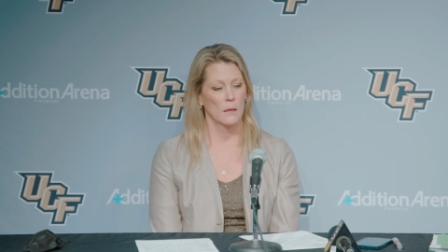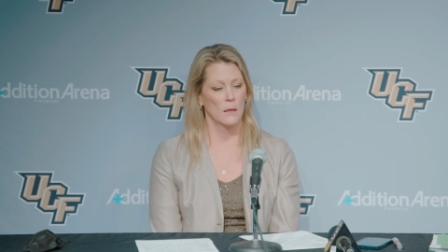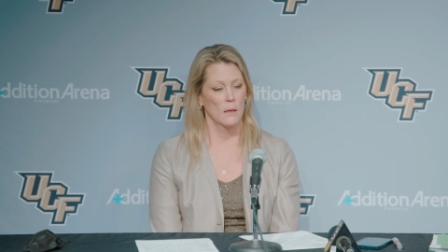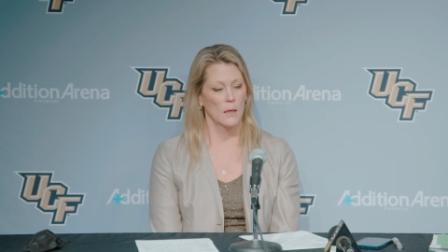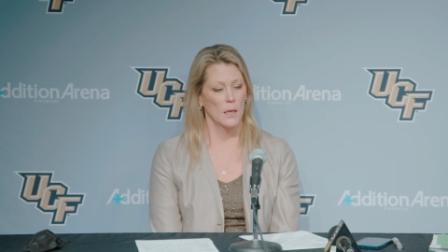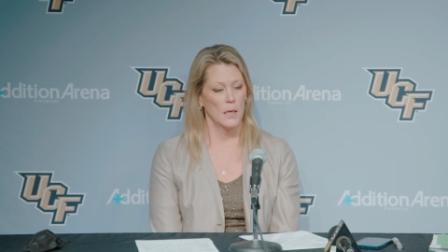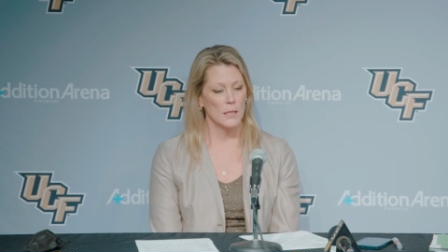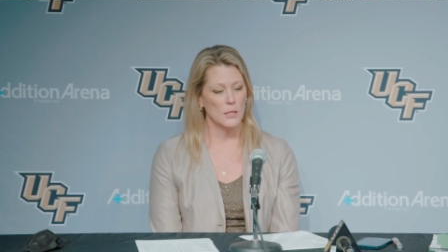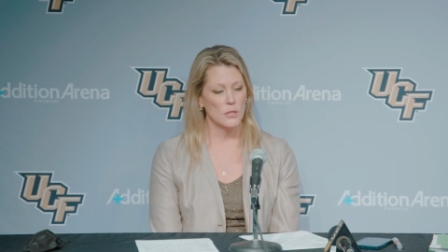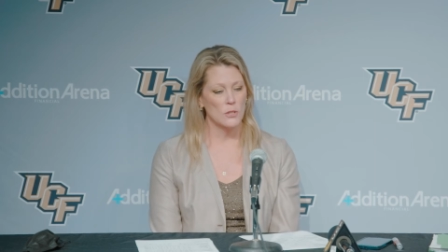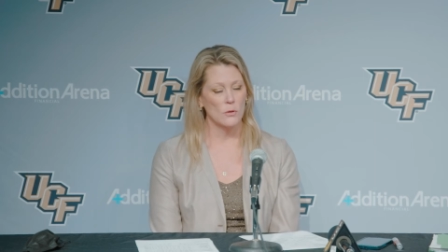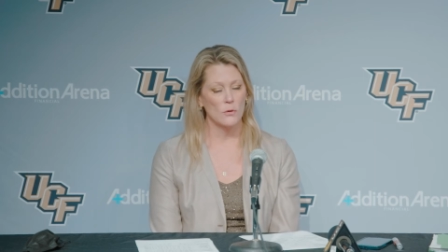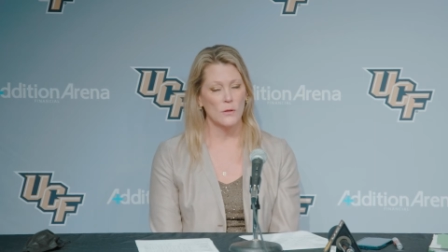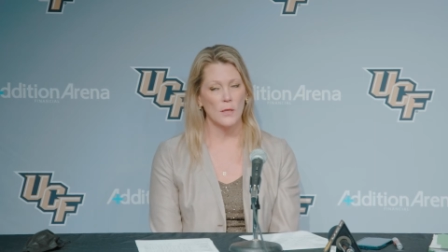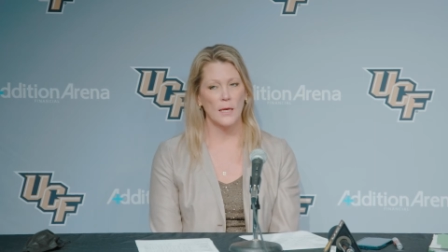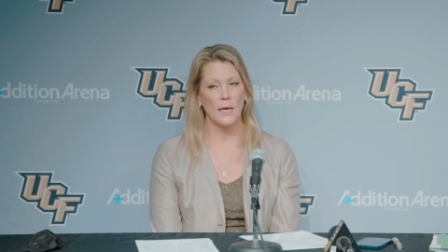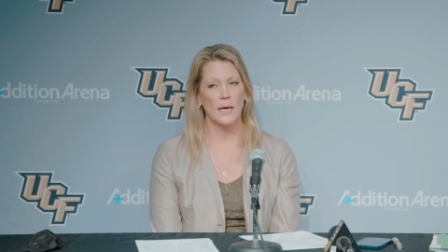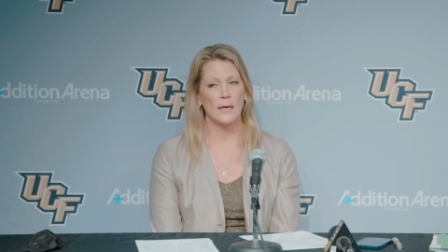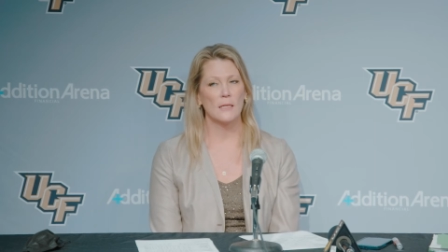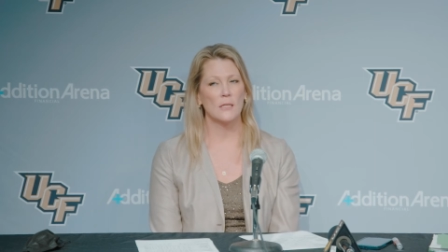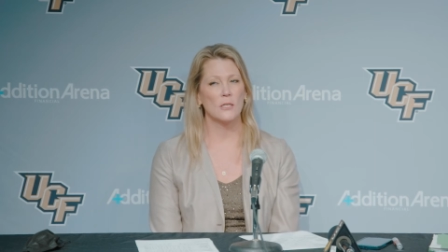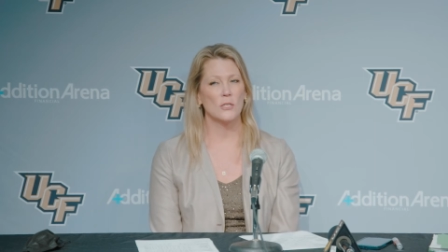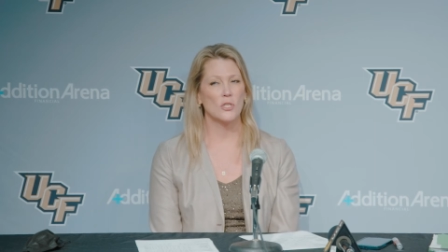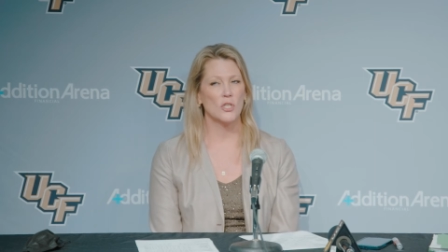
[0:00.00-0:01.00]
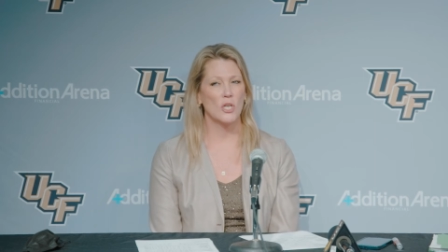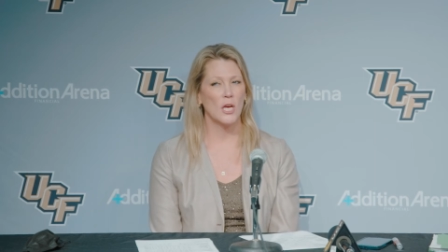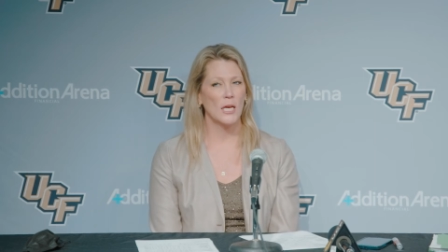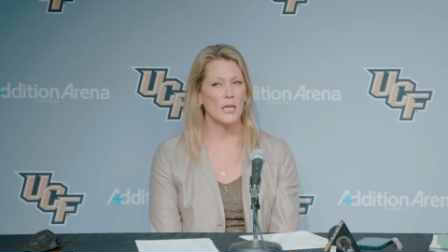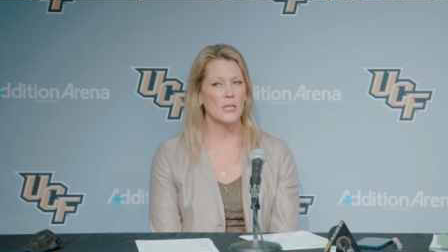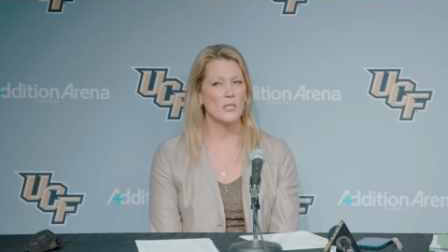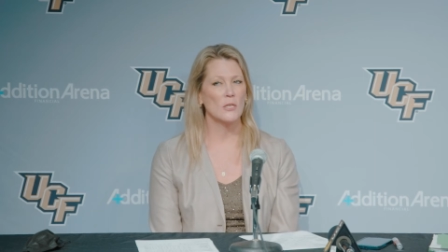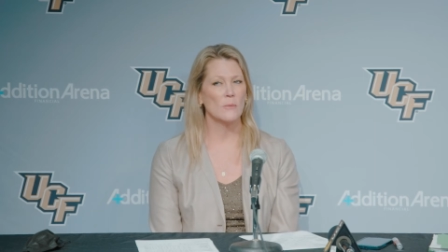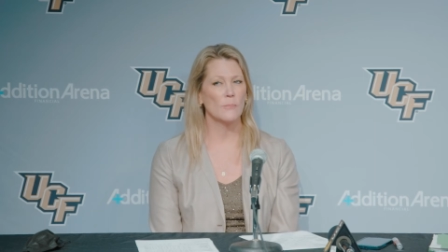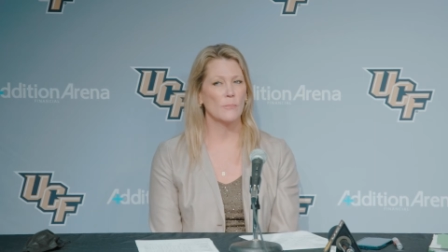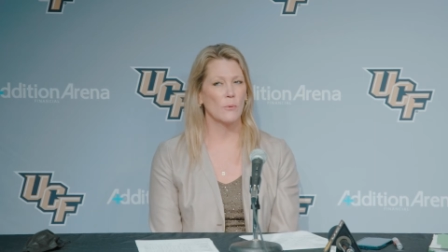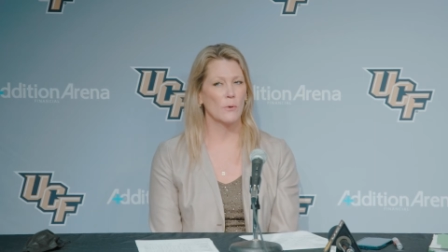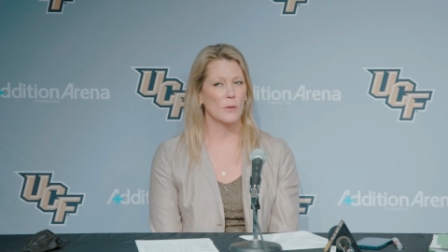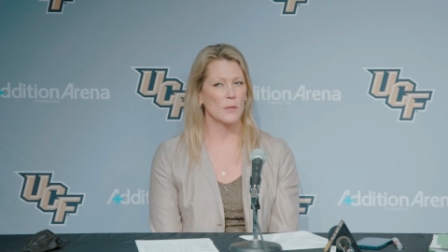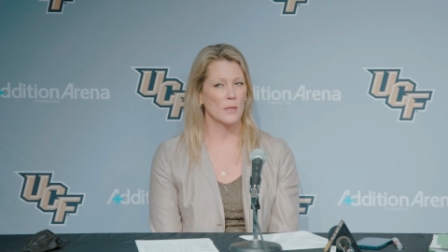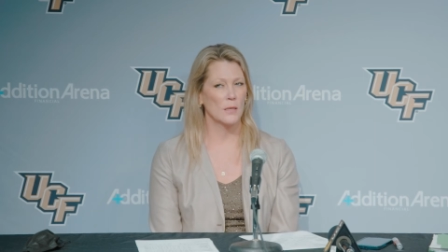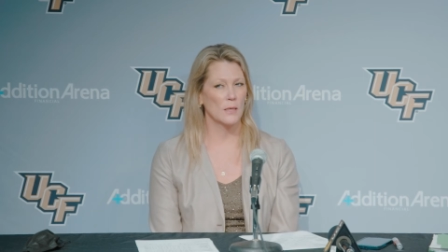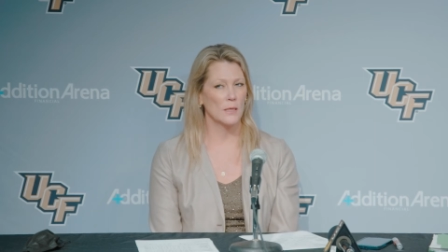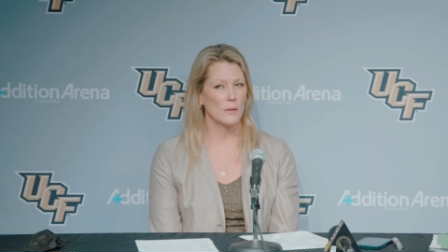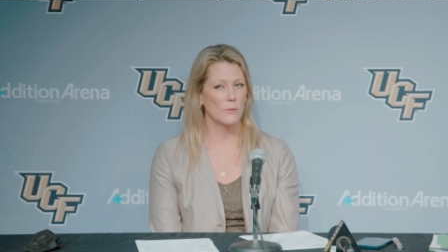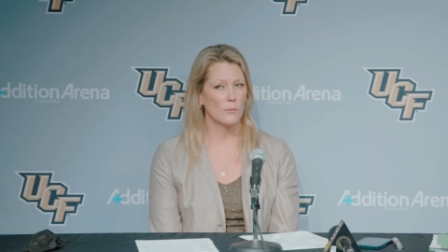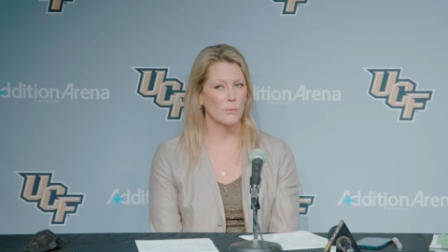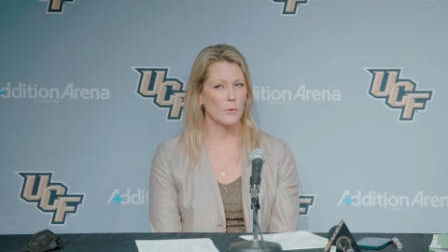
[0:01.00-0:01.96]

and so they had to change up what they do,